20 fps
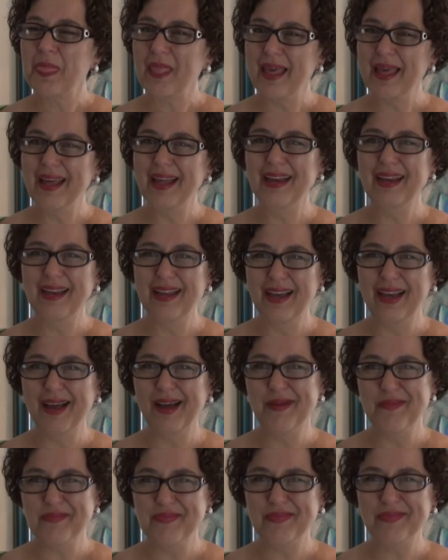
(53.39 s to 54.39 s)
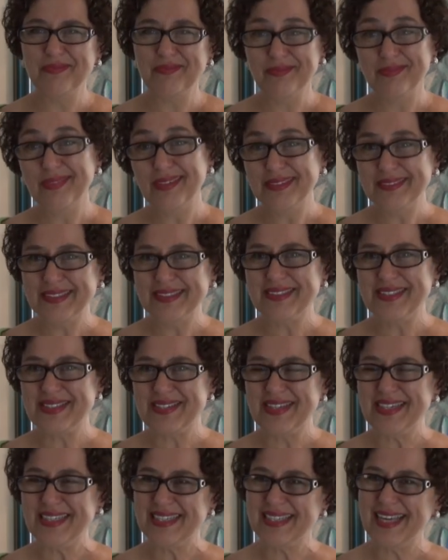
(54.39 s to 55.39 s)
And, uh, well, I was
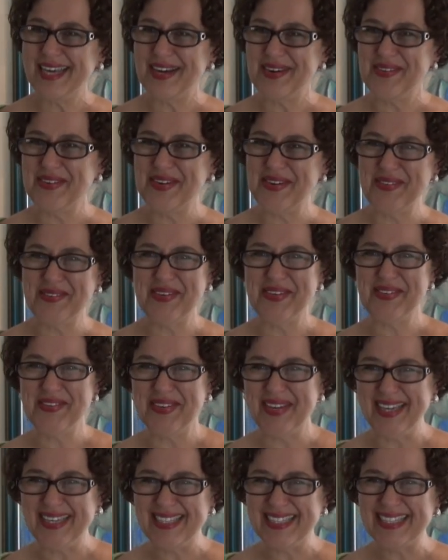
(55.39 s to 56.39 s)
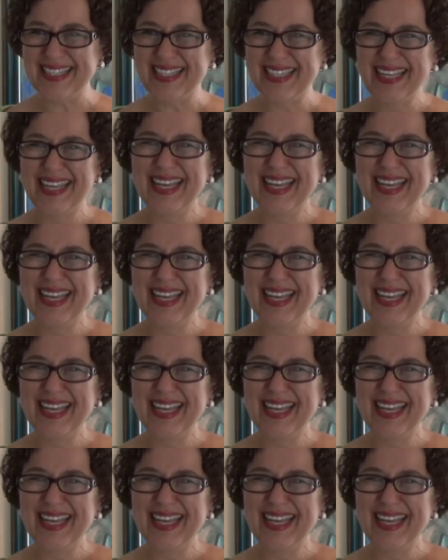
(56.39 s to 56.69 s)
trying to get them out of my face.